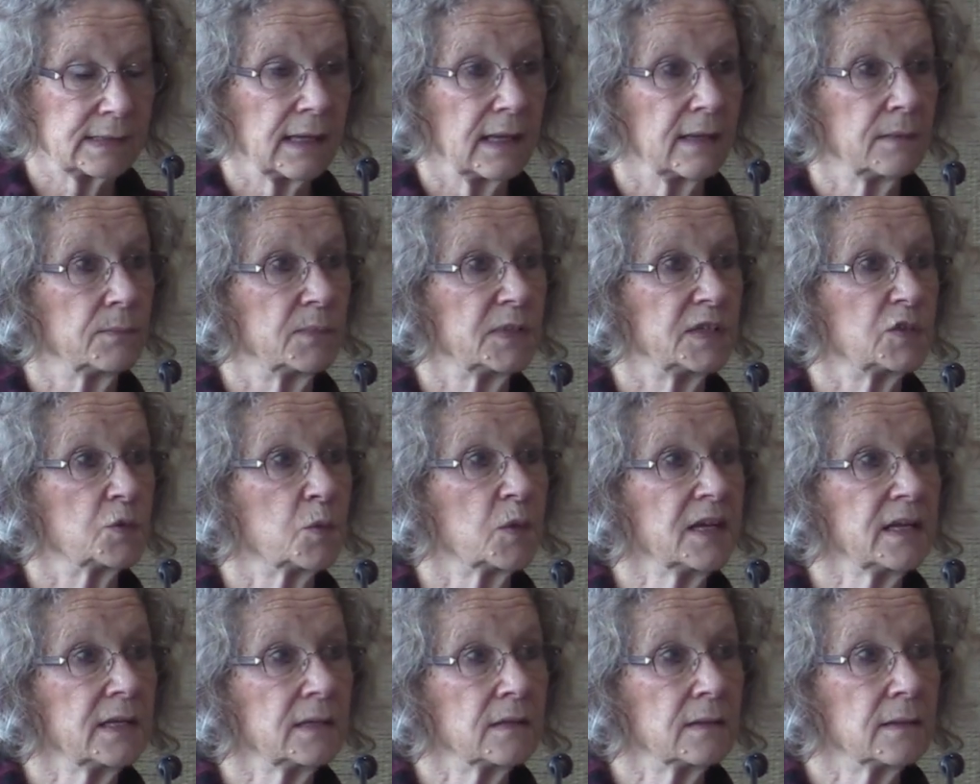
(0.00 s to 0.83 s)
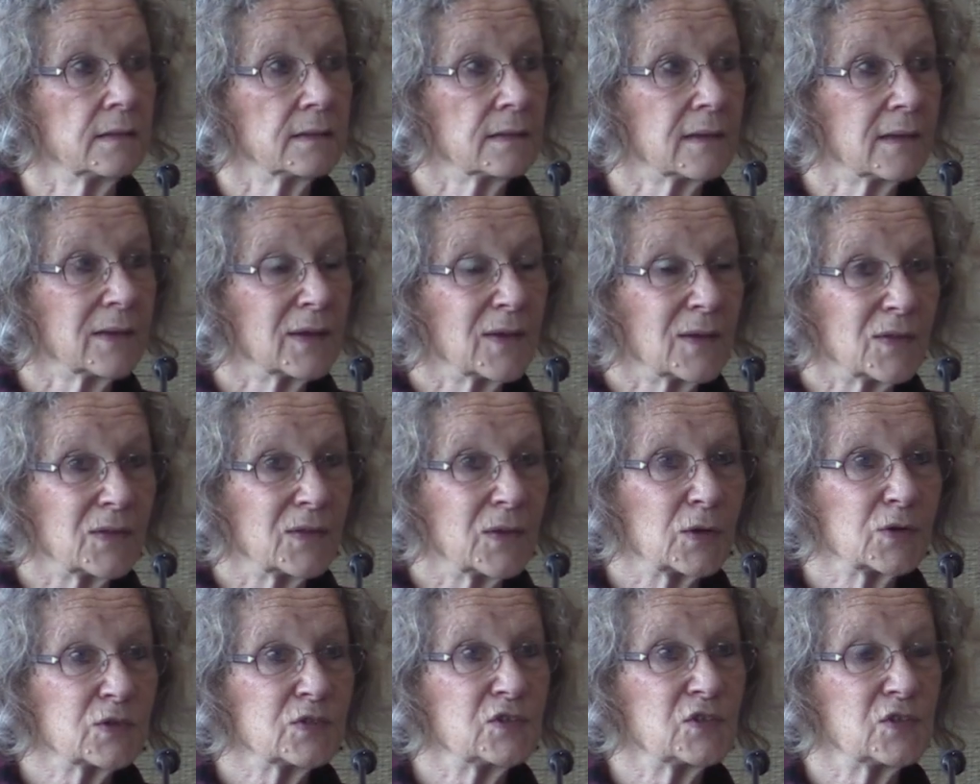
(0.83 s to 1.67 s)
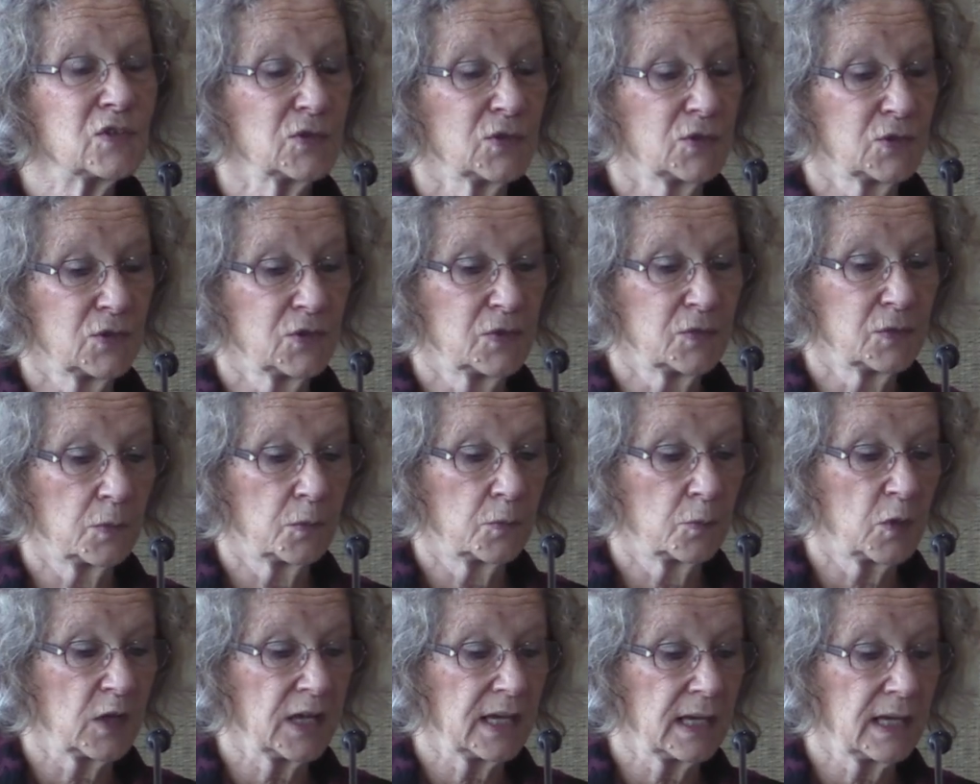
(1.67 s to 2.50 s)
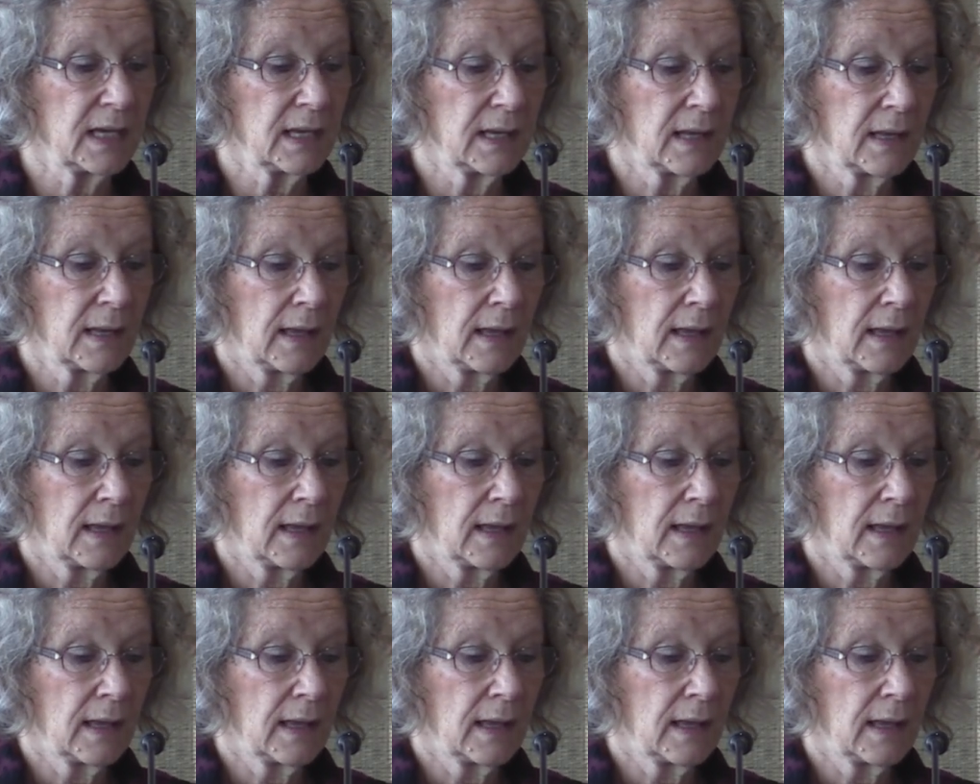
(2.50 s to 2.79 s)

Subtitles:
And between those two, we